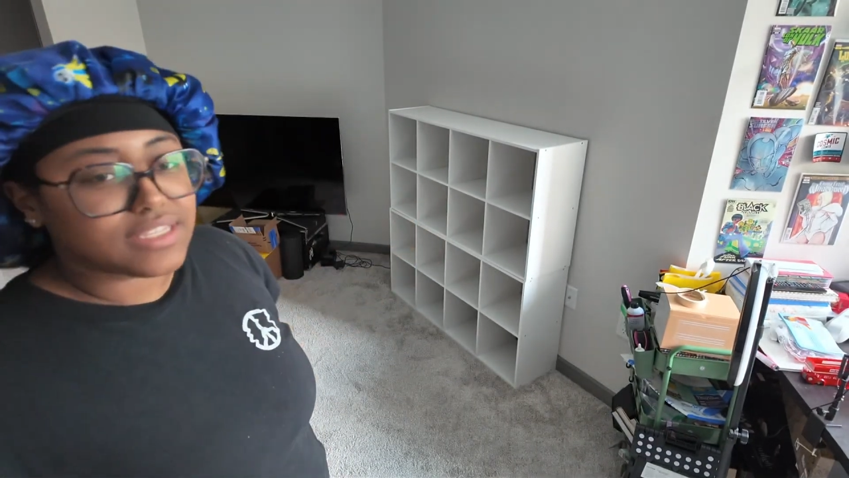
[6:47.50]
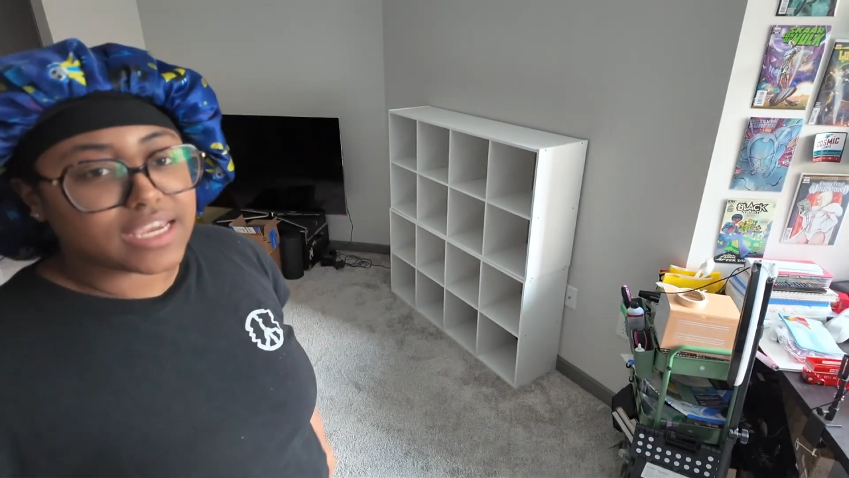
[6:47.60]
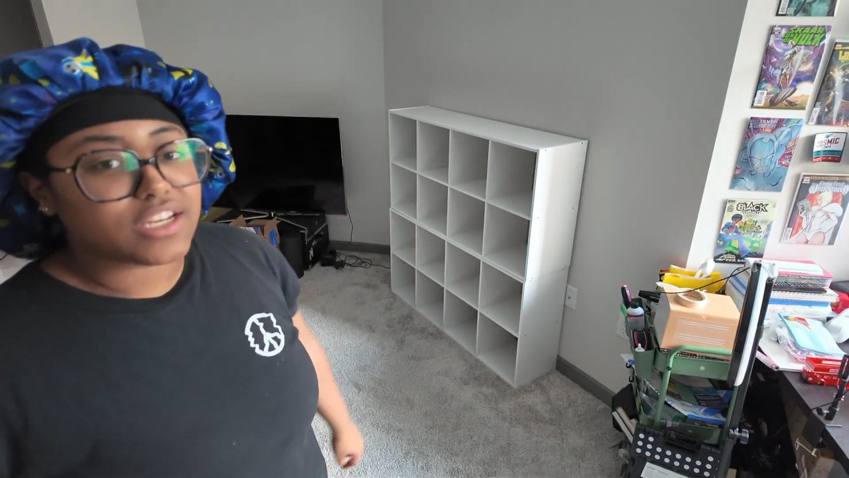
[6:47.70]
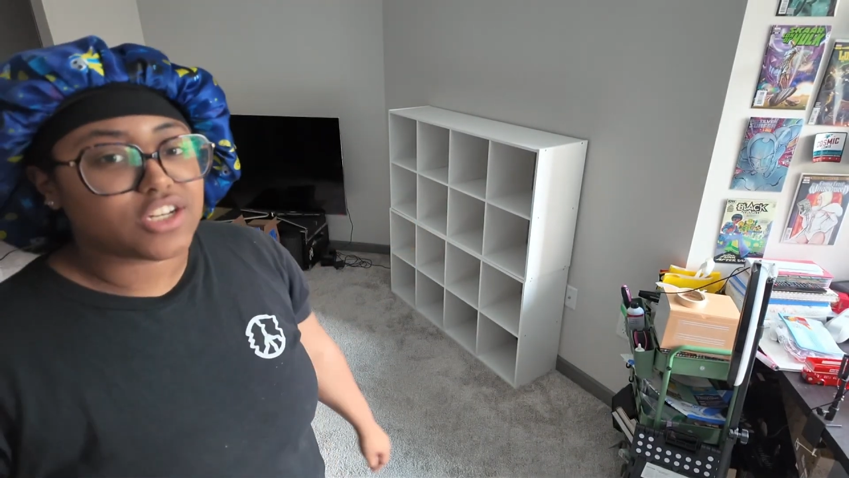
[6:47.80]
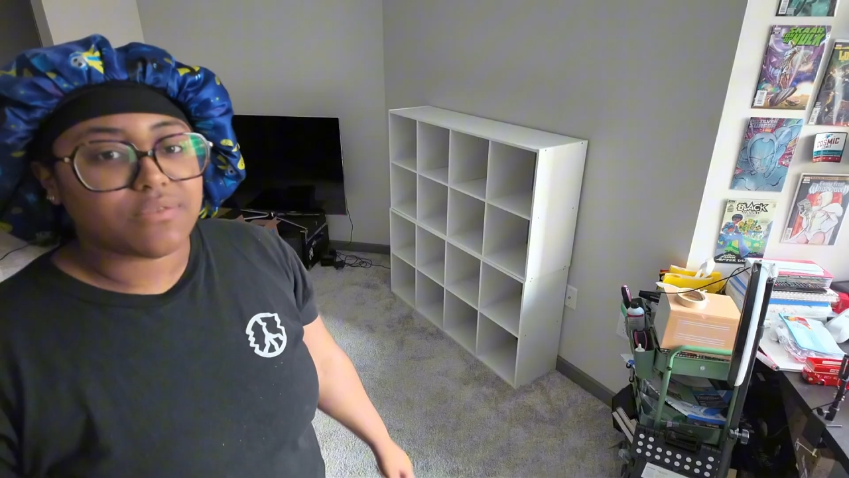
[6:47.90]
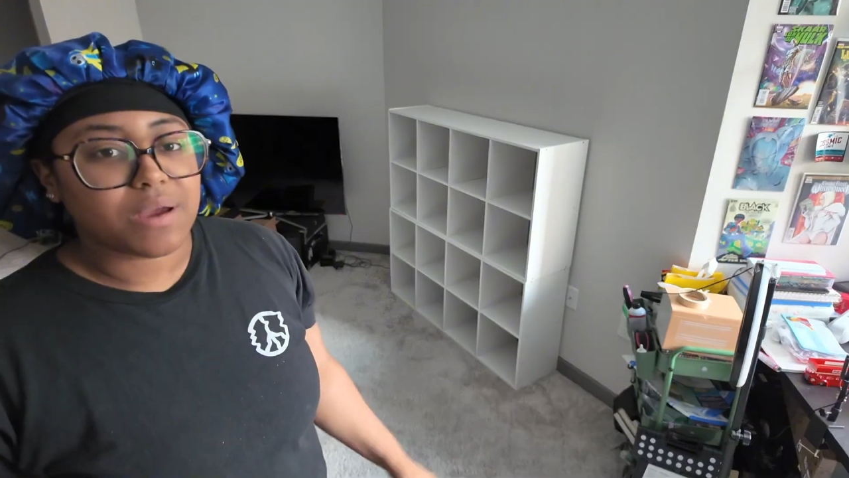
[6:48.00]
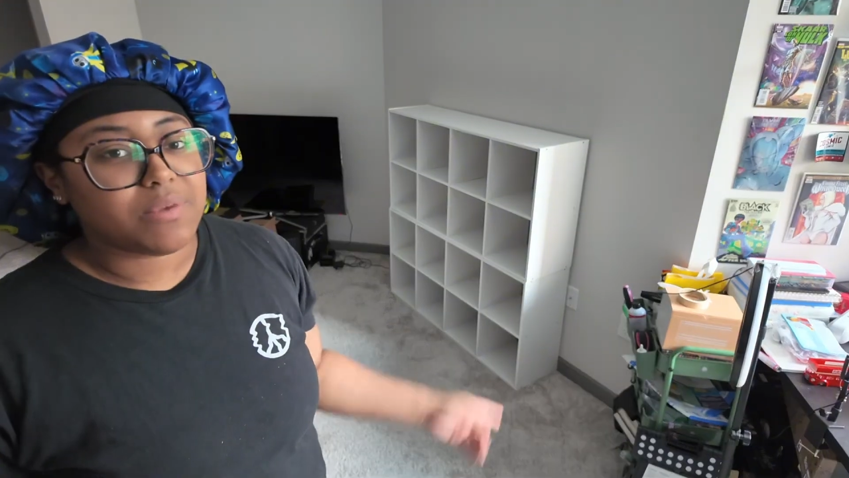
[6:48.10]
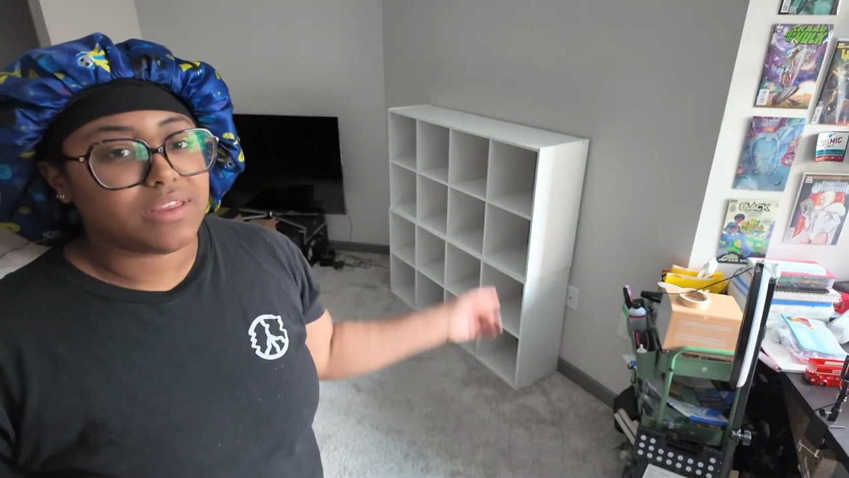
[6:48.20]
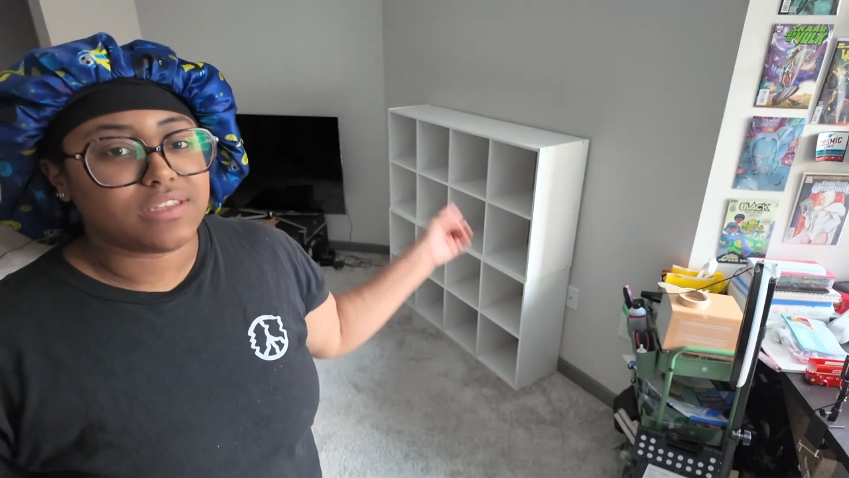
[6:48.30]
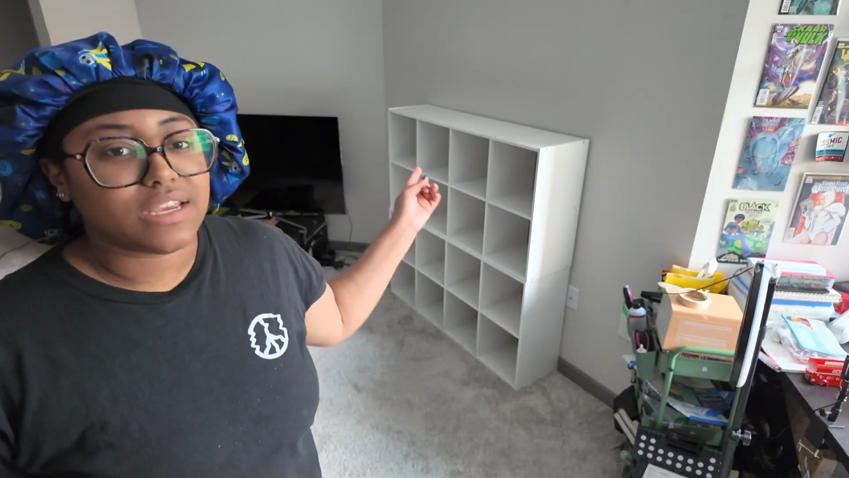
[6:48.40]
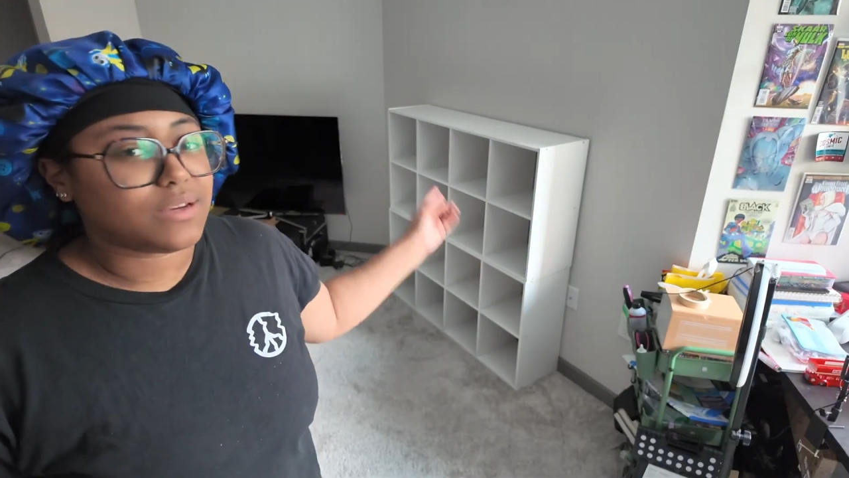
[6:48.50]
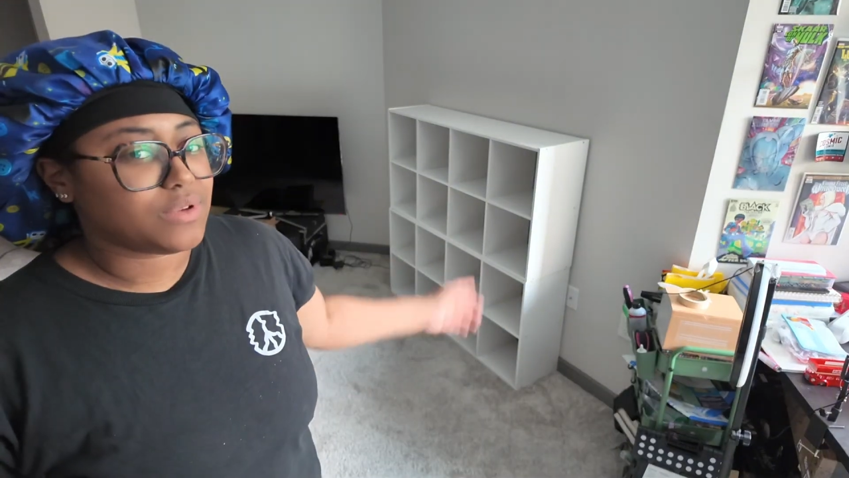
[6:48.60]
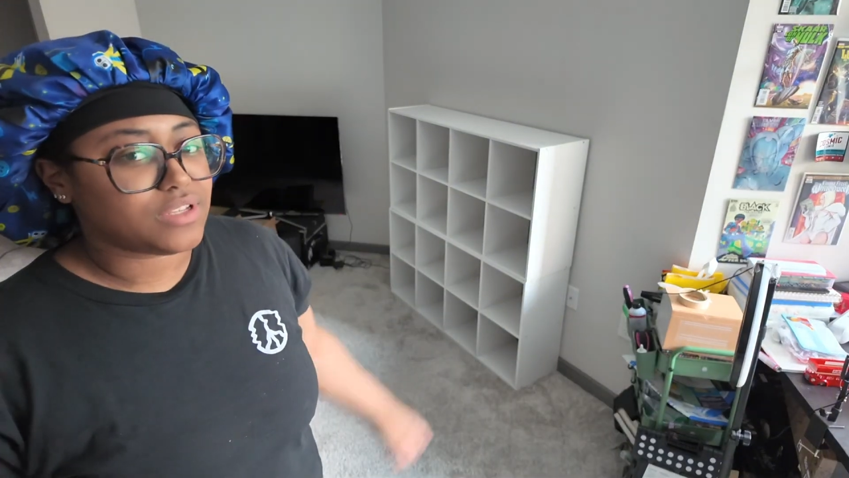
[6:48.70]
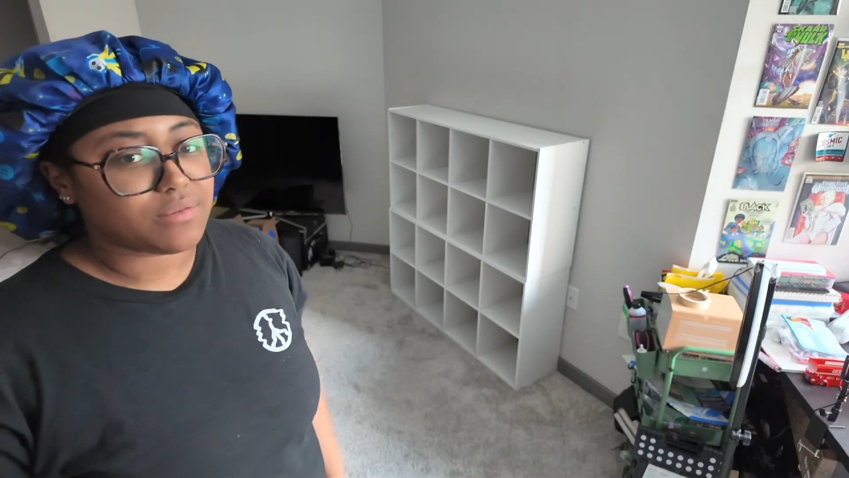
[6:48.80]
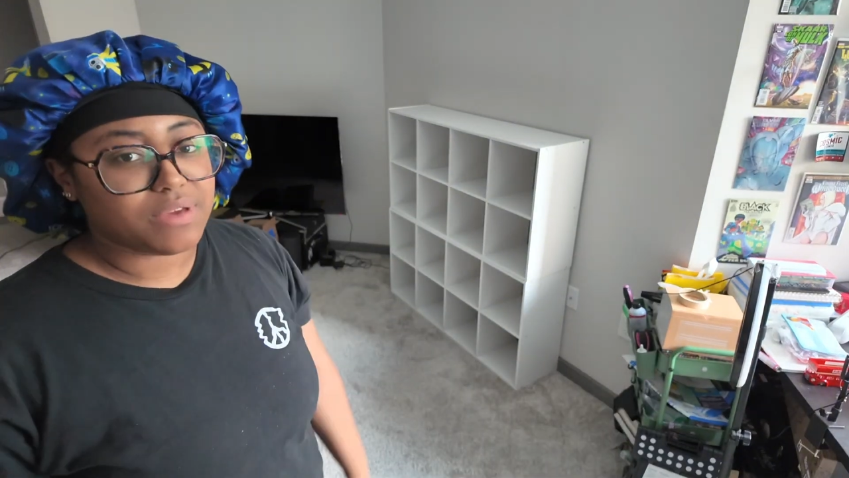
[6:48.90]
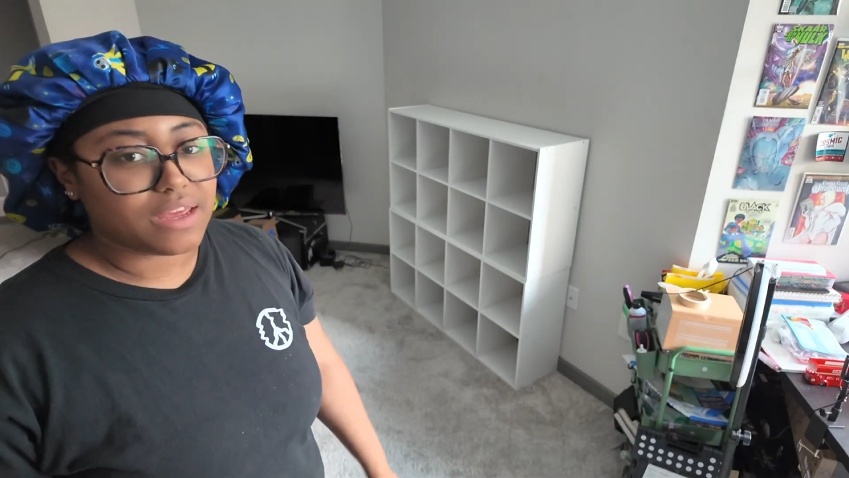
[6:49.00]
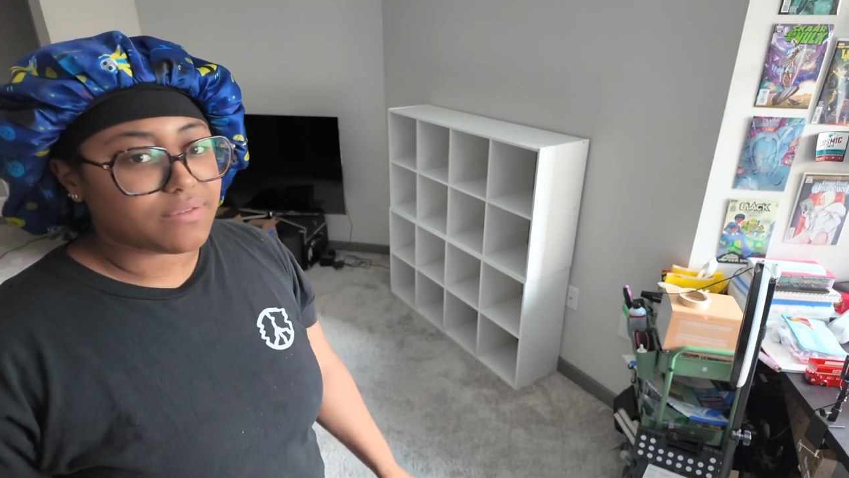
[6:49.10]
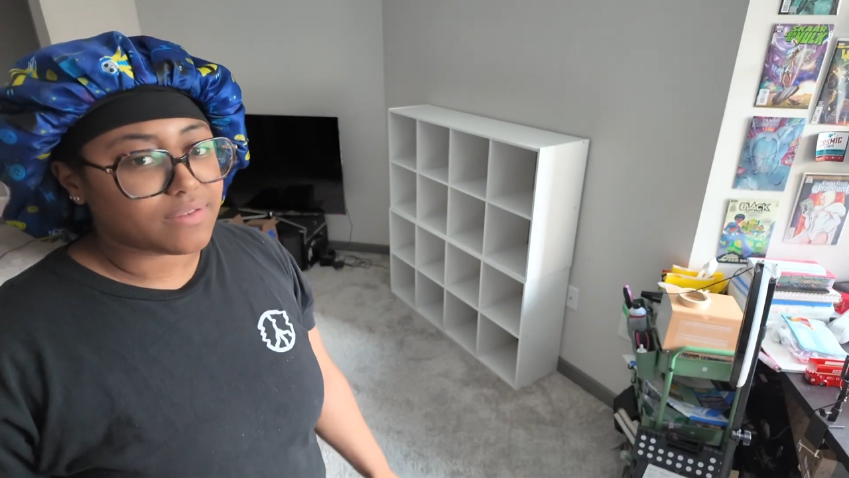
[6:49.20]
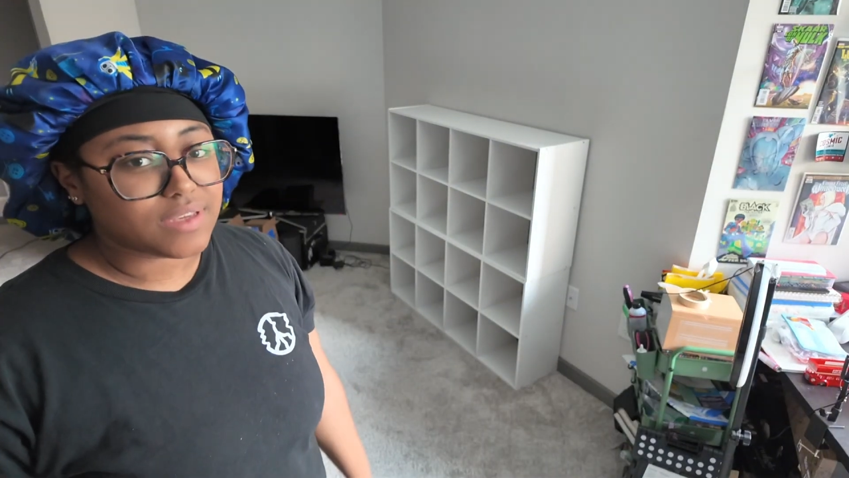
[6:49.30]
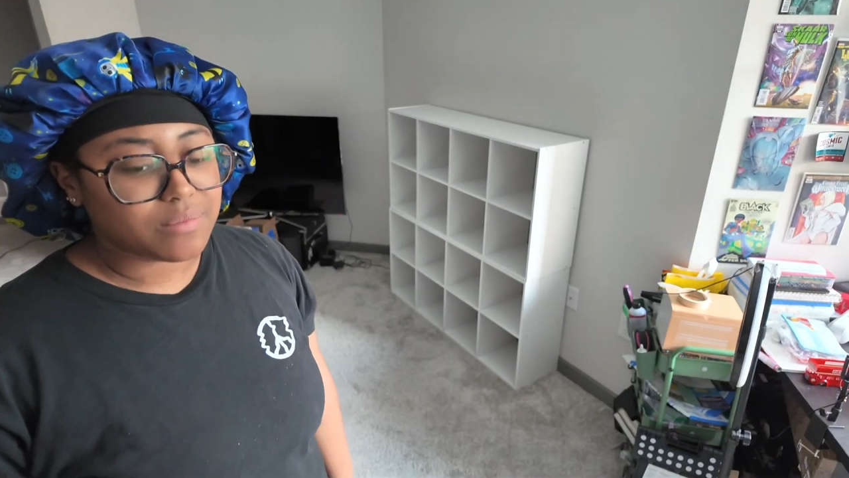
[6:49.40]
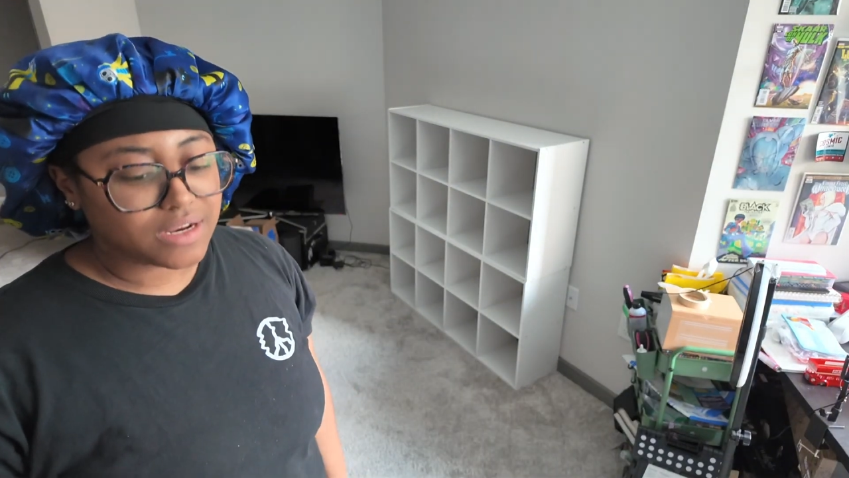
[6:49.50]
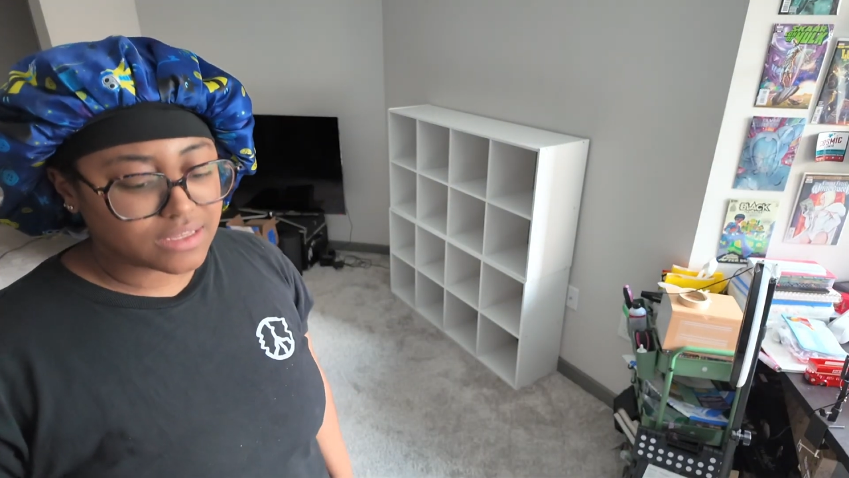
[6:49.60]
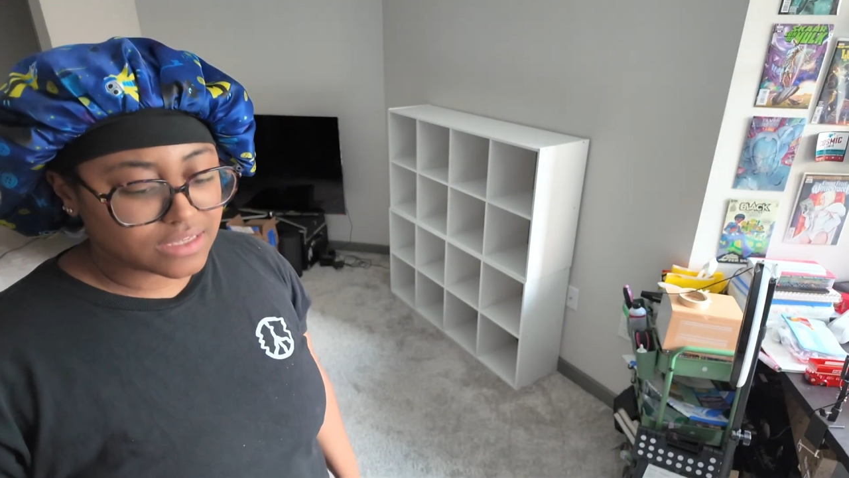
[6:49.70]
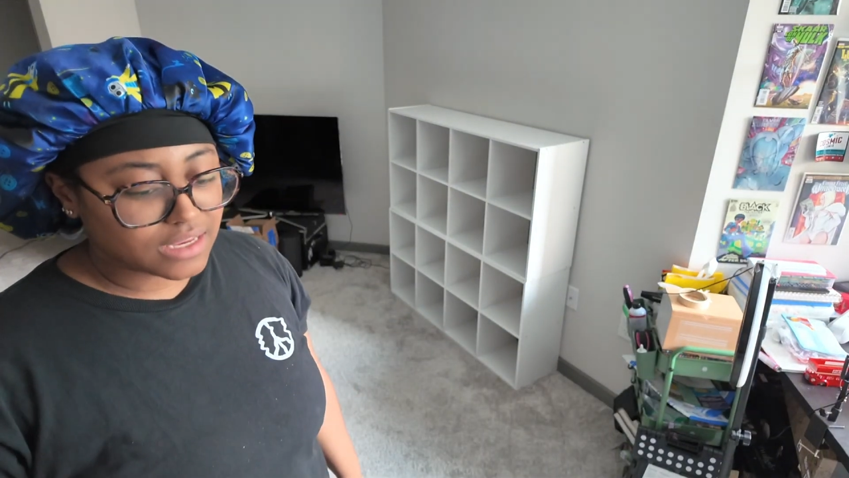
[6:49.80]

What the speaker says: the second shelf, I mean, the second one took me like 15 minutes.